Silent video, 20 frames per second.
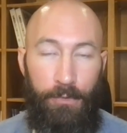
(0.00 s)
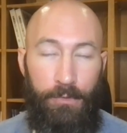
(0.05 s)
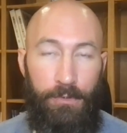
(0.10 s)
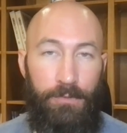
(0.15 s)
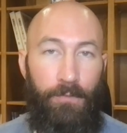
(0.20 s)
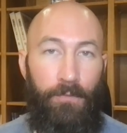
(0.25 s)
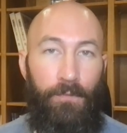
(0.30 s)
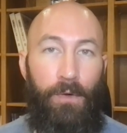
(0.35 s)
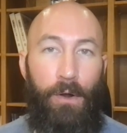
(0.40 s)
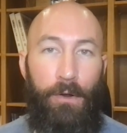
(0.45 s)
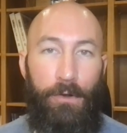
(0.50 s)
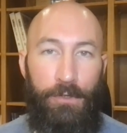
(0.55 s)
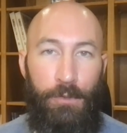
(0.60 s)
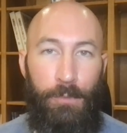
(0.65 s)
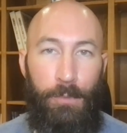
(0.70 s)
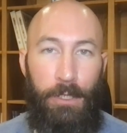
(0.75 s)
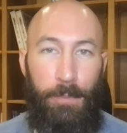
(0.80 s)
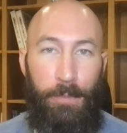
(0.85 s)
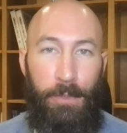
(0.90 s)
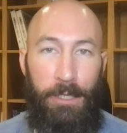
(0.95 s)
There's far
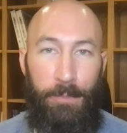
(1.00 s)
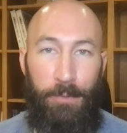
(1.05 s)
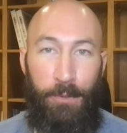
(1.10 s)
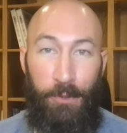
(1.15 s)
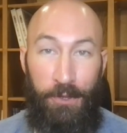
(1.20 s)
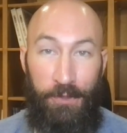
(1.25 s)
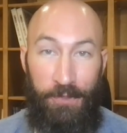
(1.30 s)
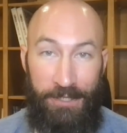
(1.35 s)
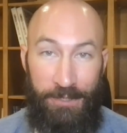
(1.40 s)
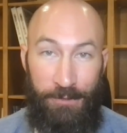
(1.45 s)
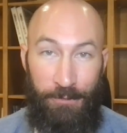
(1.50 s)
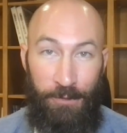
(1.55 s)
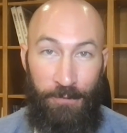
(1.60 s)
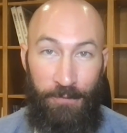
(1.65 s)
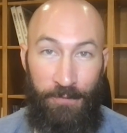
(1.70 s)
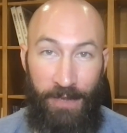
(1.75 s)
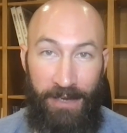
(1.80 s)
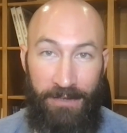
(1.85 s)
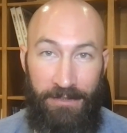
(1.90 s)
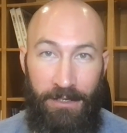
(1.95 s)
too many people that this would
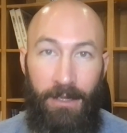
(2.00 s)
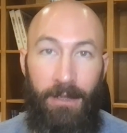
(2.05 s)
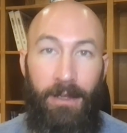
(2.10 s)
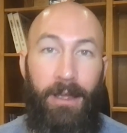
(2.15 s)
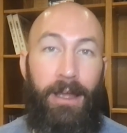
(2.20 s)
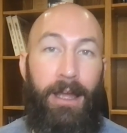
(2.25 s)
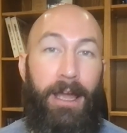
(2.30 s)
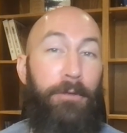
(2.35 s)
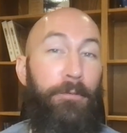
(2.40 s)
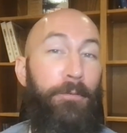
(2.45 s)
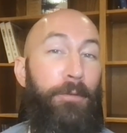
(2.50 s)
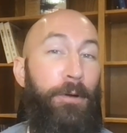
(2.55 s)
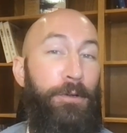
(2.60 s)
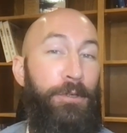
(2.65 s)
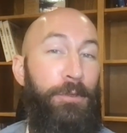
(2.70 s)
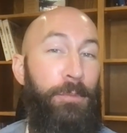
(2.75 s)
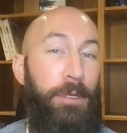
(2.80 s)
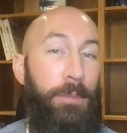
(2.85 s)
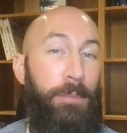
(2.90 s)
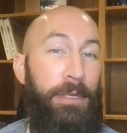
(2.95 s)
affect, and far
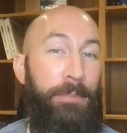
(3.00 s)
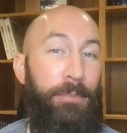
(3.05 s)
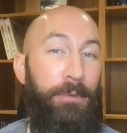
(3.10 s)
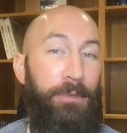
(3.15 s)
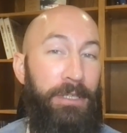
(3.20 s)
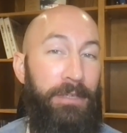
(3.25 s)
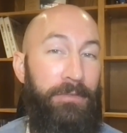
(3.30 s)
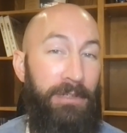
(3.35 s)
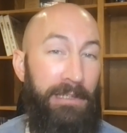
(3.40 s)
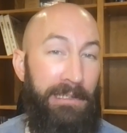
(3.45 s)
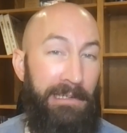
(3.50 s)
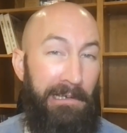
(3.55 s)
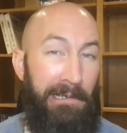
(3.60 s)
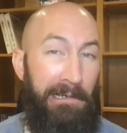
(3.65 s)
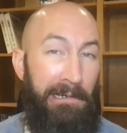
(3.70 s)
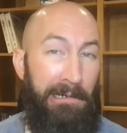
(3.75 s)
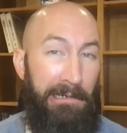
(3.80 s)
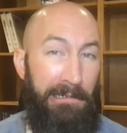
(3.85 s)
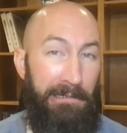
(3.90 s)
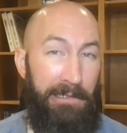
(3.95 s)
too many people even in
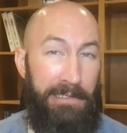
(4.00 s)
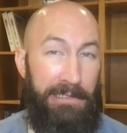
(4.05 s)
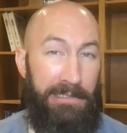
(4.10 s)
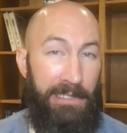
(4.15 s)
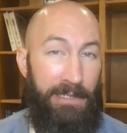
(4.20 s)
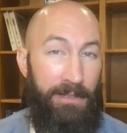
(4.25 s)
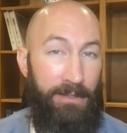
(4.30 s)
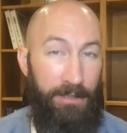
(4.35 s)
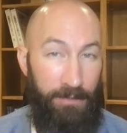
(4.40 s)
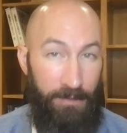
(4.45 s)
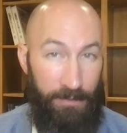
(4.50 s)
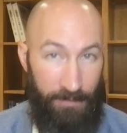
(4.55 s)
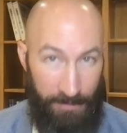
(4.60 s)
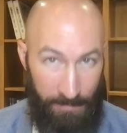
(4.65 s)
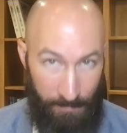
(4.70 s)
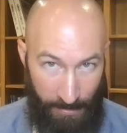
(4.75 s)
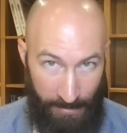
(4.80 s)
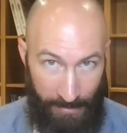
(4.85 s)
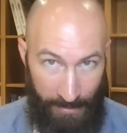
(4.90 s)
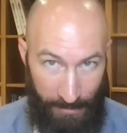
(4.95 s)
Congress I think that
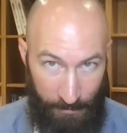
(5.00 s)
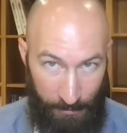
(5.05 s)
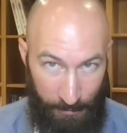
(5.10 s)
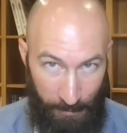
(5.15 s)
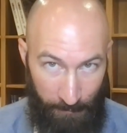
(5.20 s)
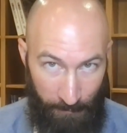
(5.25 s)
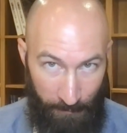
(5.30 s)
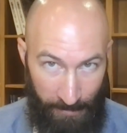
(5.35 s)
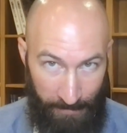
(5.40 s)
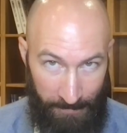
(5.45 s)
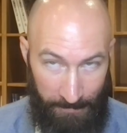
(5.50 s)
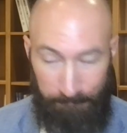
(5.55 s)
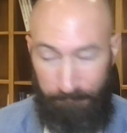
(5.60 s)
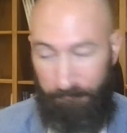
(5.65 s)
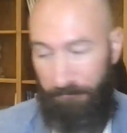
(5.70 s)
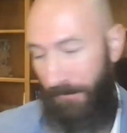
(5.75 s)
this might actually affect.